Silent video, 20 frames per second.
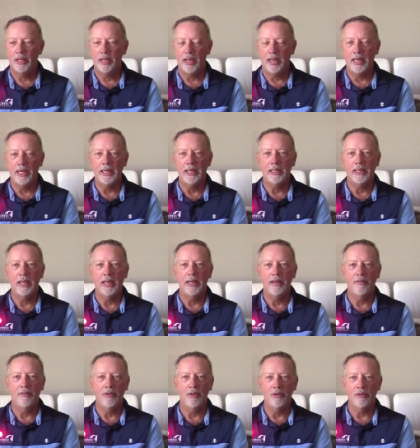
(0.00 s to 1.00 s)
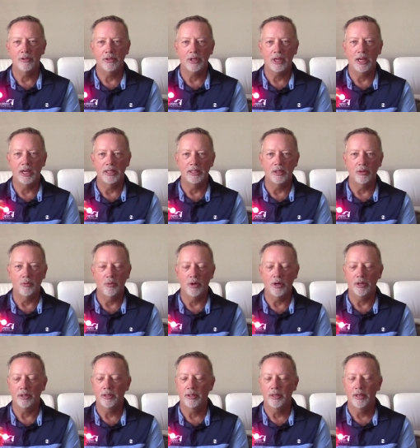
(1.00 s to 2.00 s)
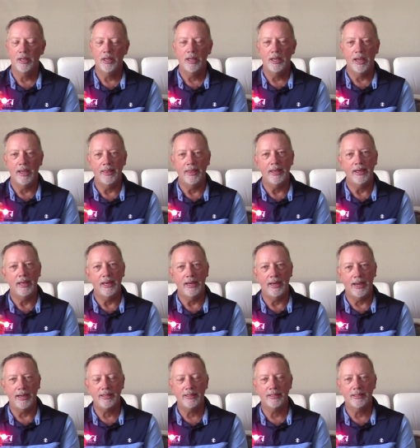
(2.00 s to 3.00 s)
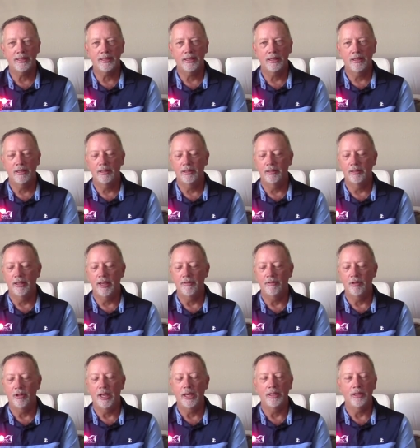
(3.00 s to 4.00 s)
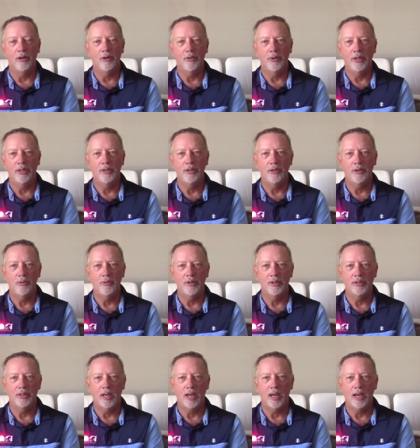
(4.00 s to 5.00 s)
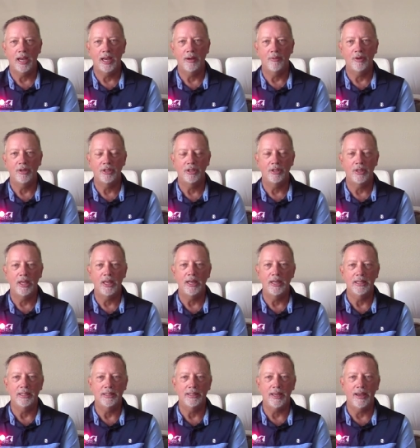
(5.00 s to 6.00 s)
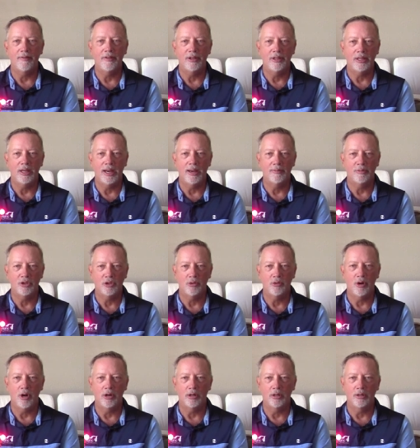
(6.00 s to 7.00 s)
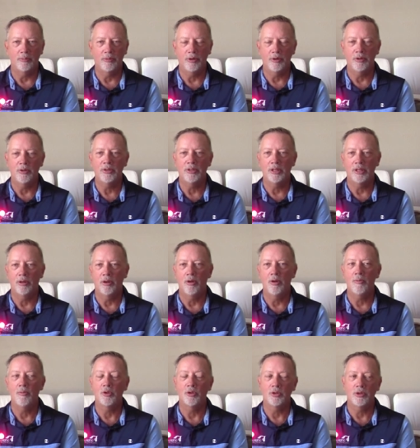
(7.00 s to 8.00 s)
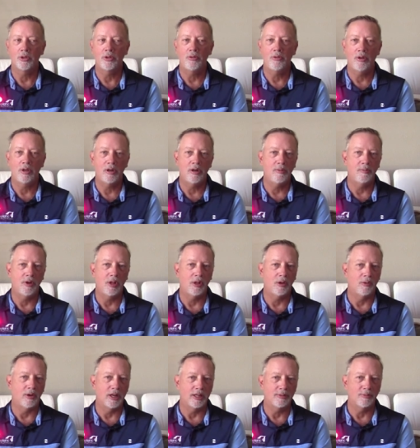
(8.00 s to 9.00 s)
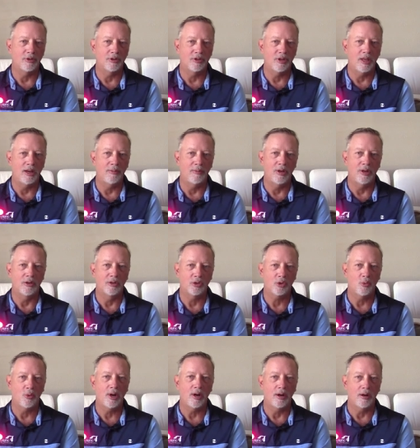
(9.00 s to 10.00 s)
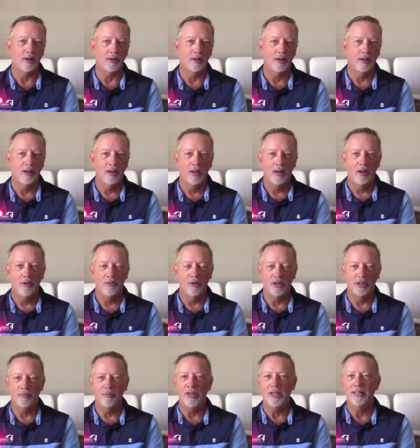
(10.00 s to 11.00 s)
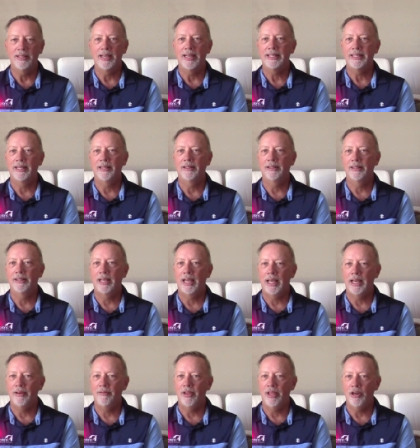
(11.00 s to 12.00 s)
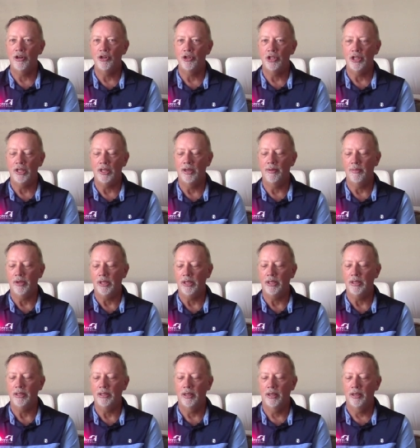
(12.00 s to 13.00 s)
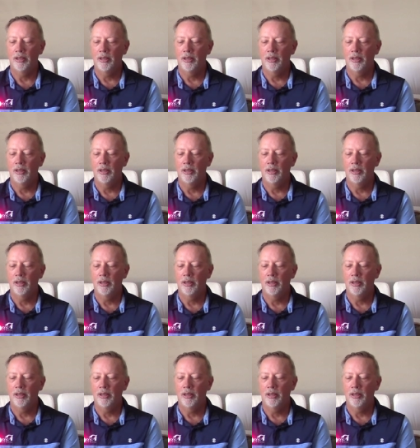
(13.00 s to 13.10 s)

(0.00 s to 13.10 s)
any kind of those kinds of work. And then the next level I go into is high, which then is seven times stronger, producing almost 200 milliwatts per centimeter squared, which means that's a lot of energy coming in